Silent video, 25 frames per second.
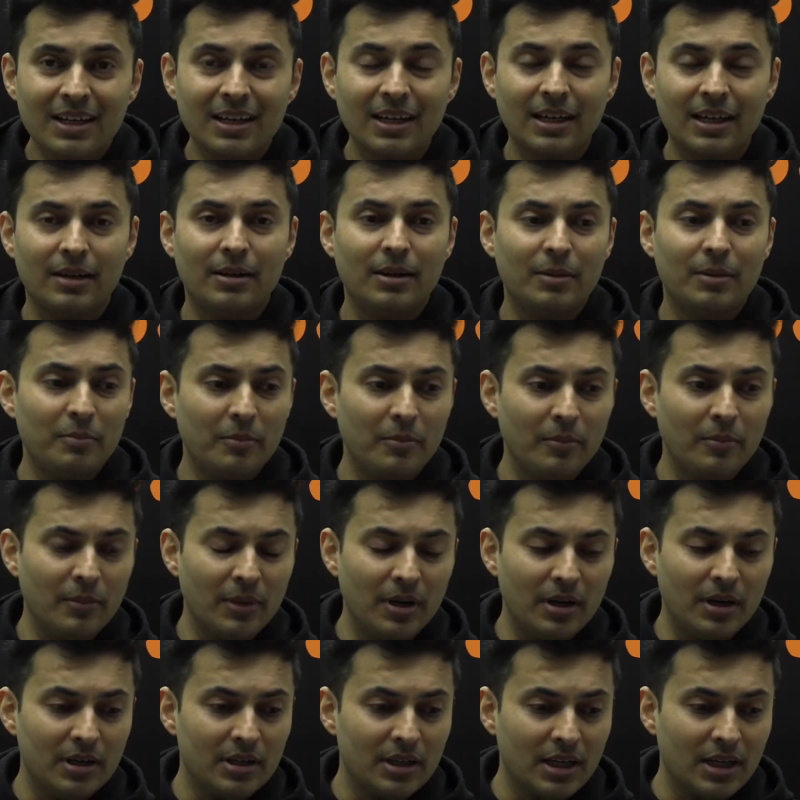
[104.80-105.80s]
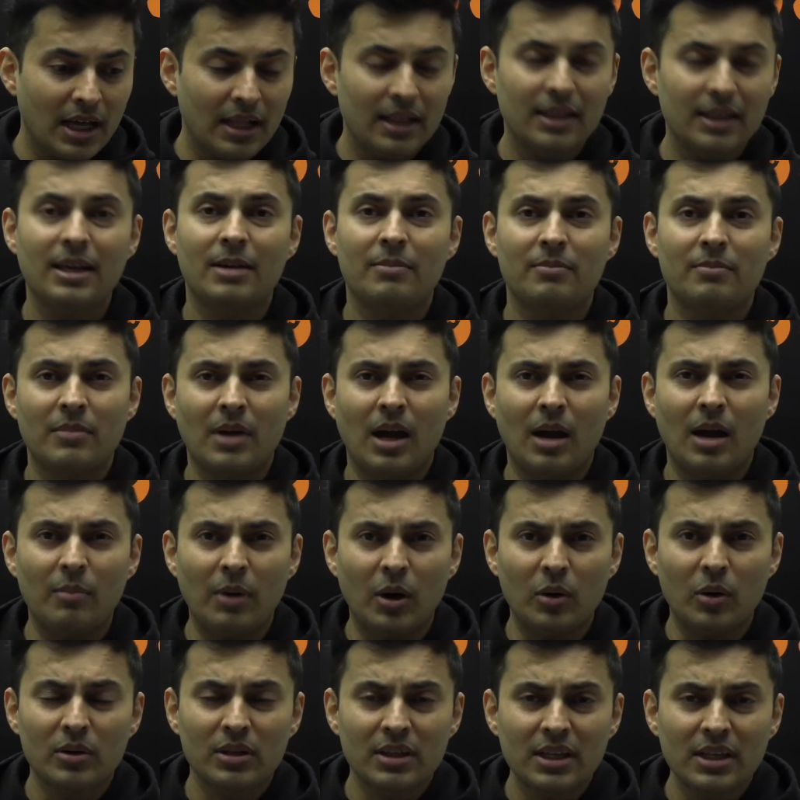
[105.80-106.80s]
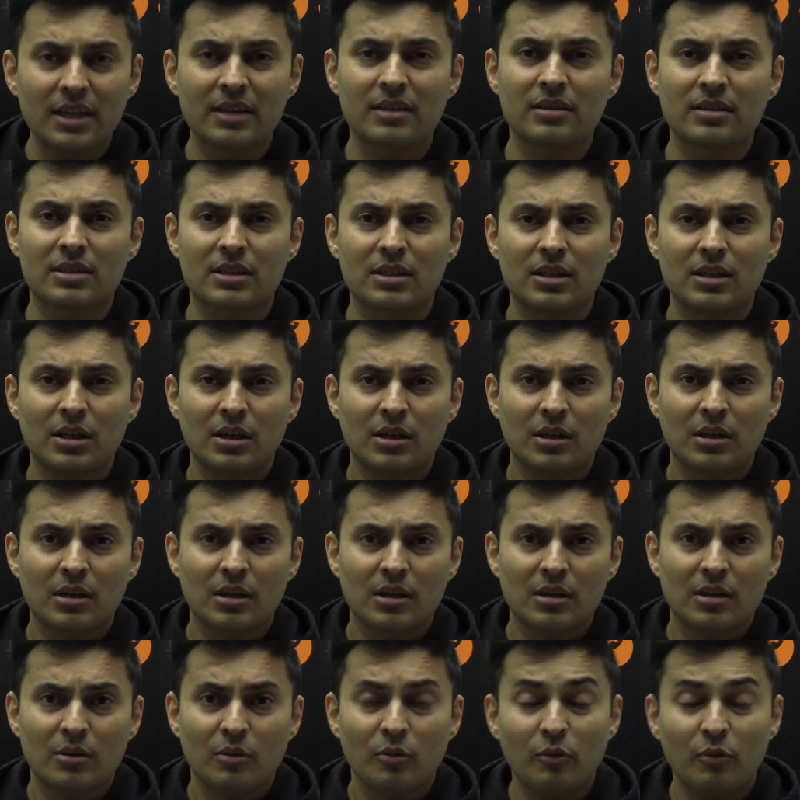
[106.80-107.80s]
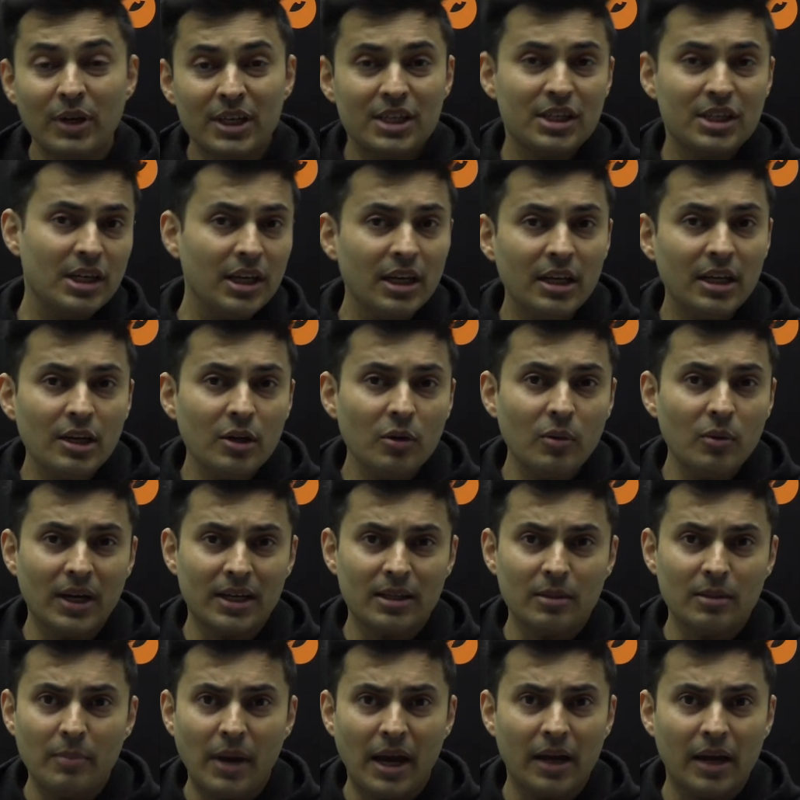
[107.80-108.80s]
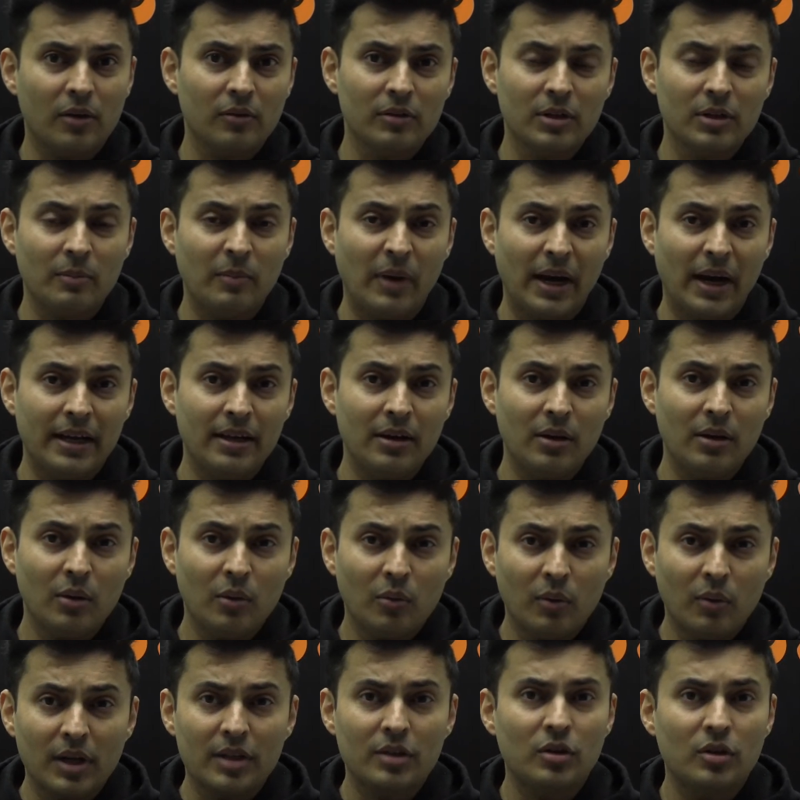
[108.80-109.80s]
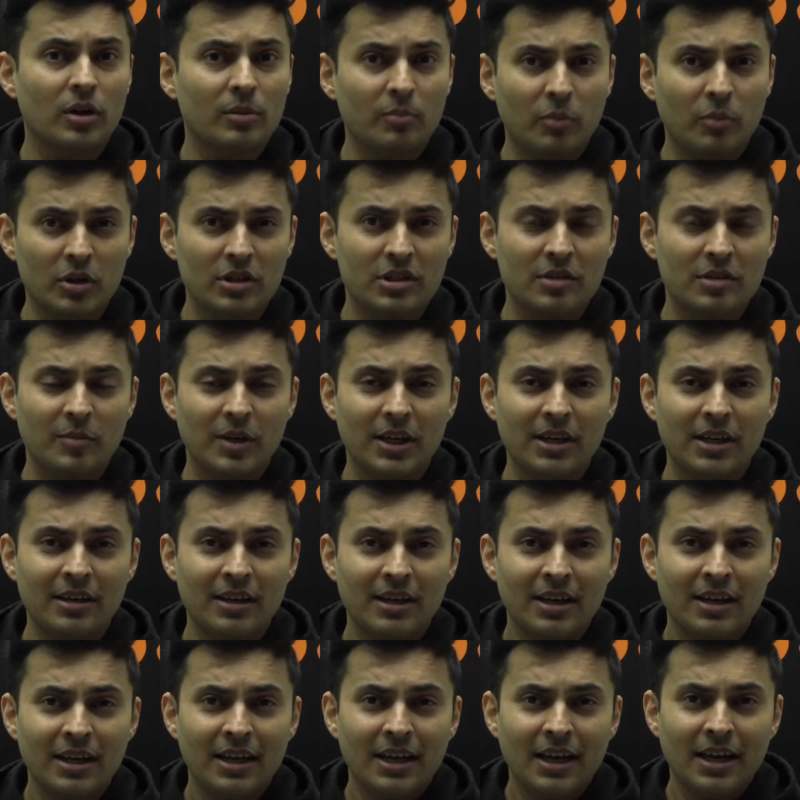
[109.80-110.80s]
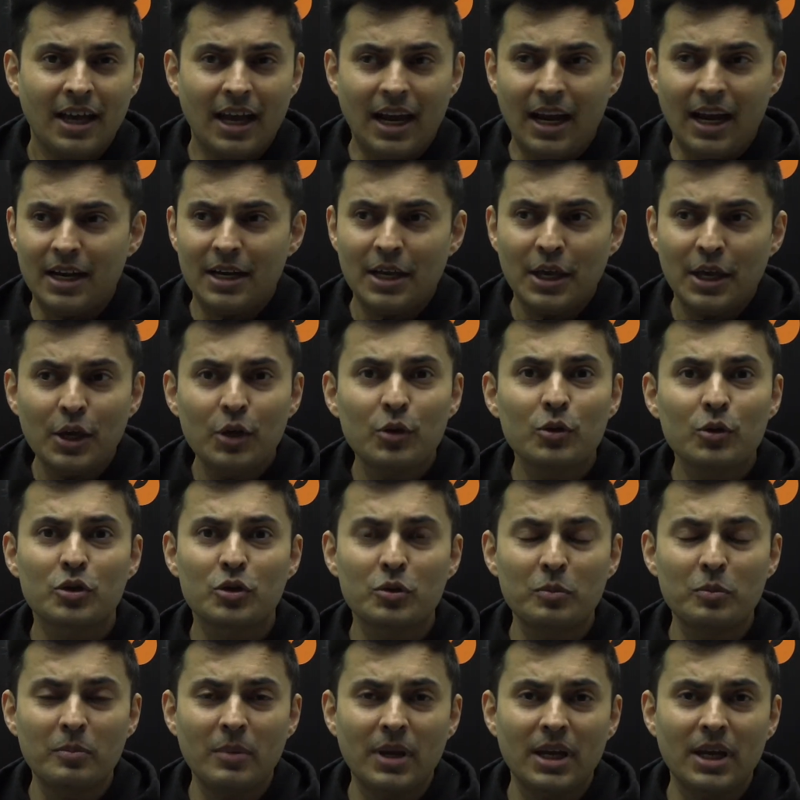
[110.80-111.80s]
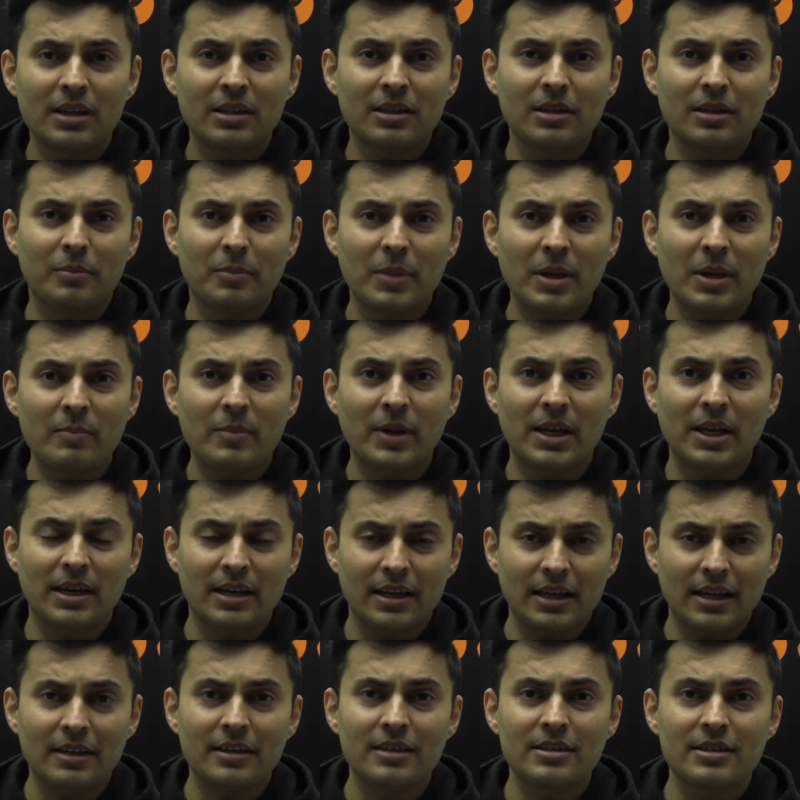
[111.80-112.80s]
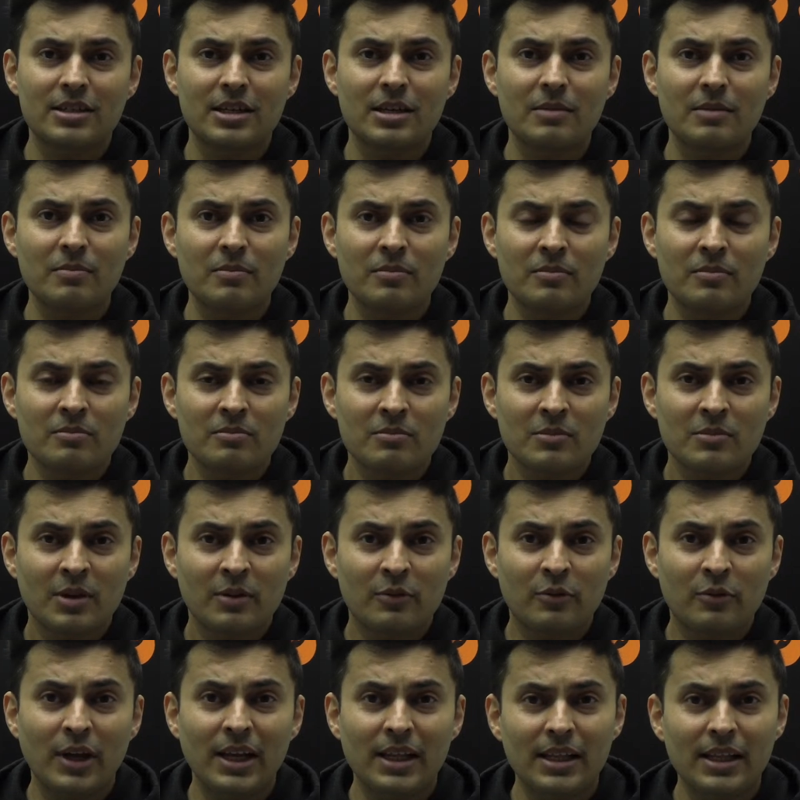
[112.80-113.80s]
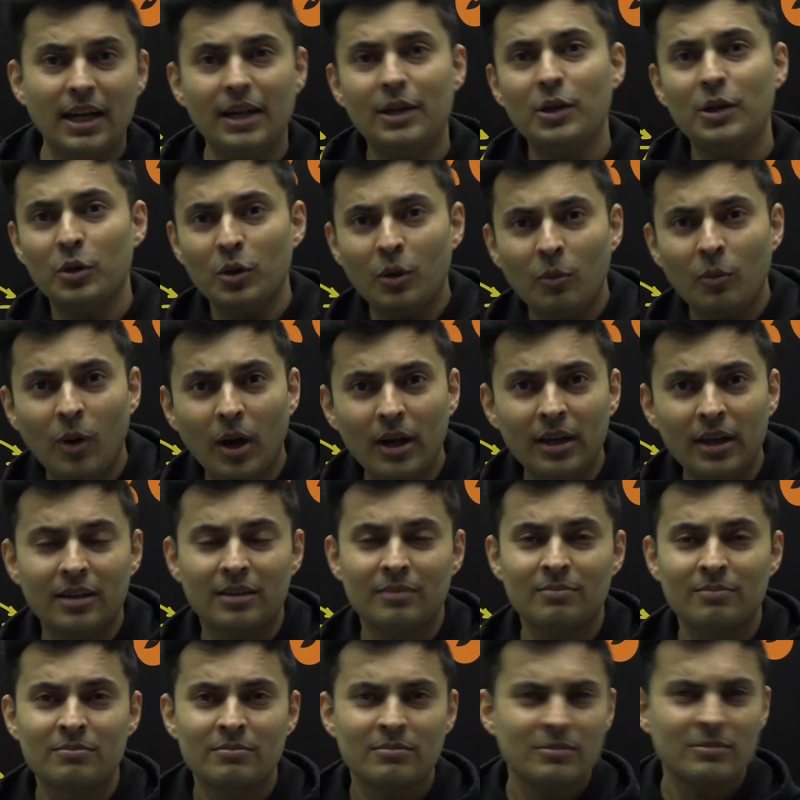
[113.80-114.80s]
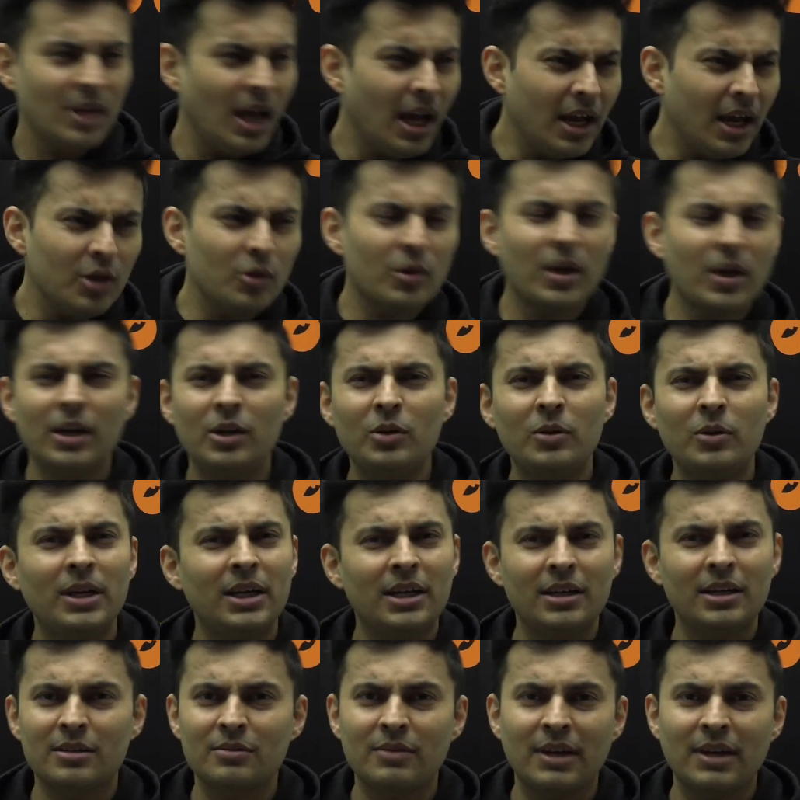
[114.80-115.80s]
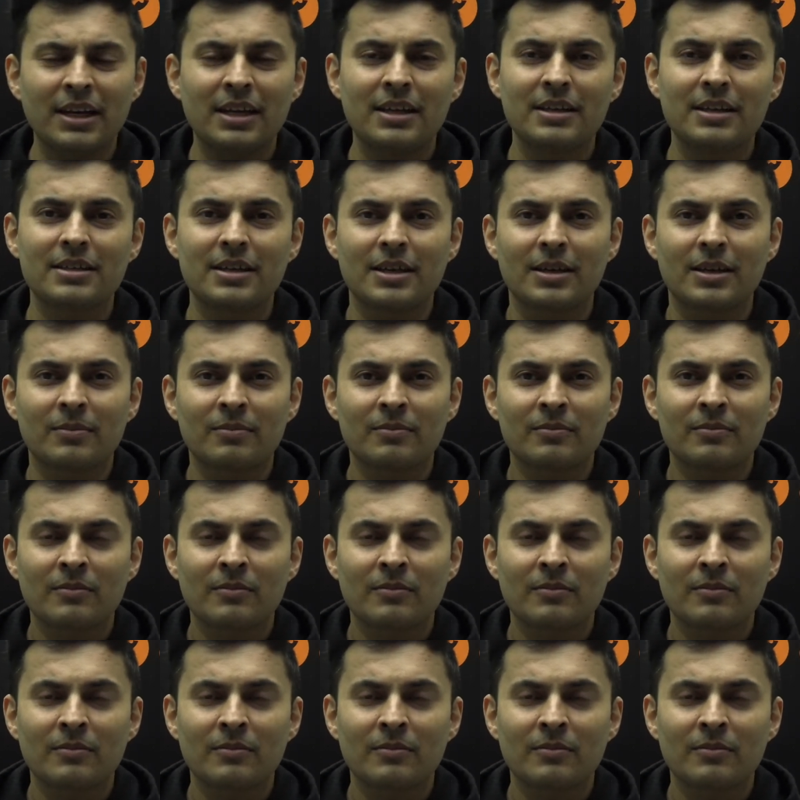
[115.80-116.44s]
uh, tell them about things which he knew at the back of the mind were not possible. And he used to make the people in his team feel that, you know what? Yeah, you can do it. It's very easy.